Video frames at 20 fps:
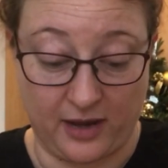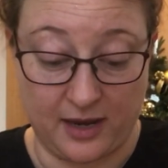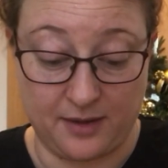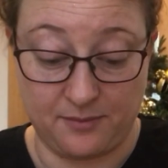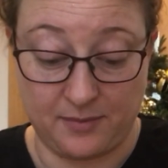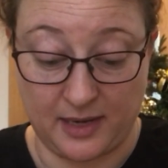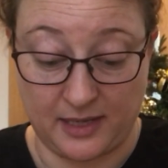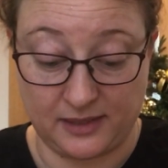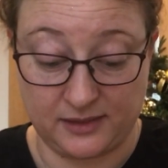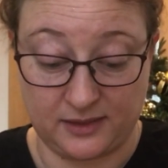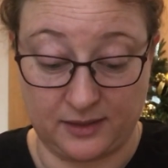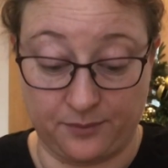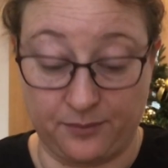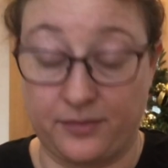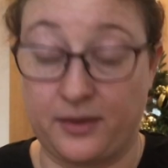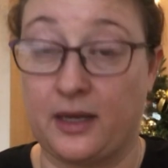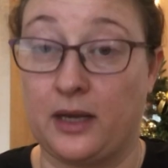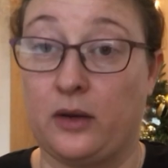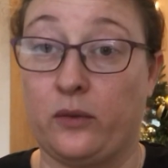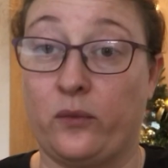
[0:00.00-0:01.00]
and make
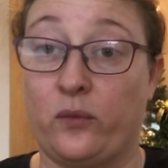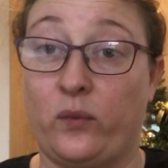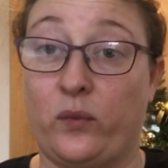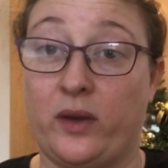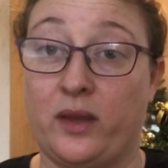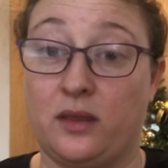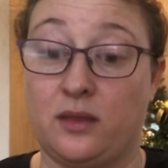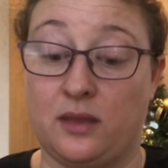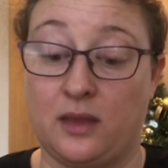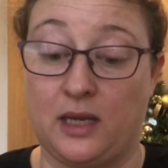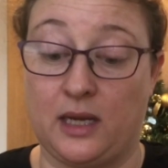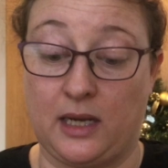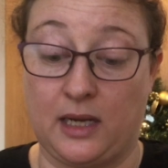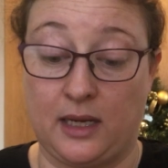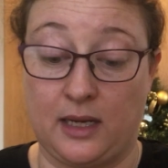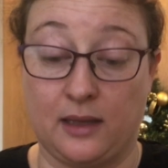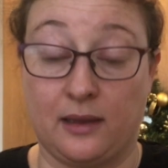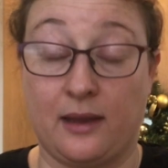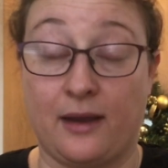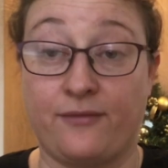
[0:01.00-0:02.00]
something with
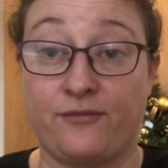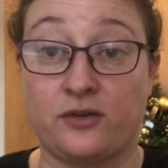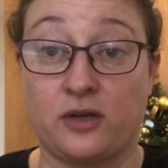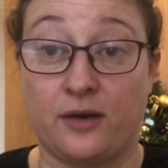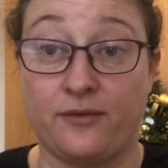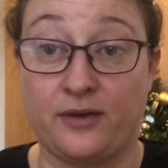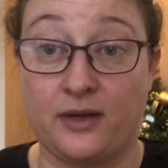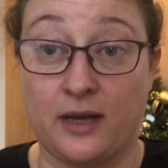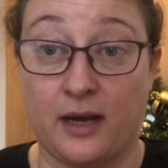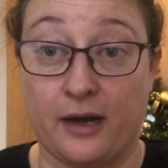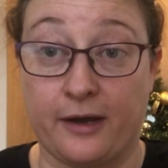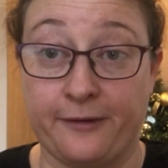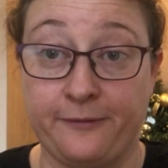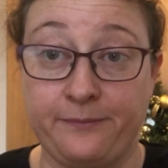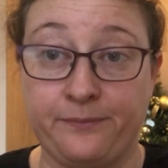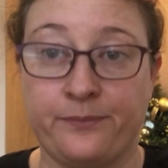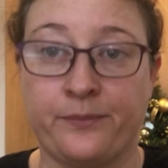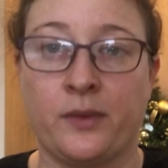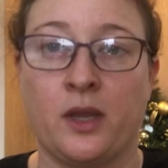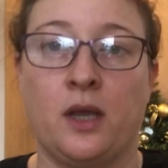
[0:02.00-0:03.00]
the leftover yarn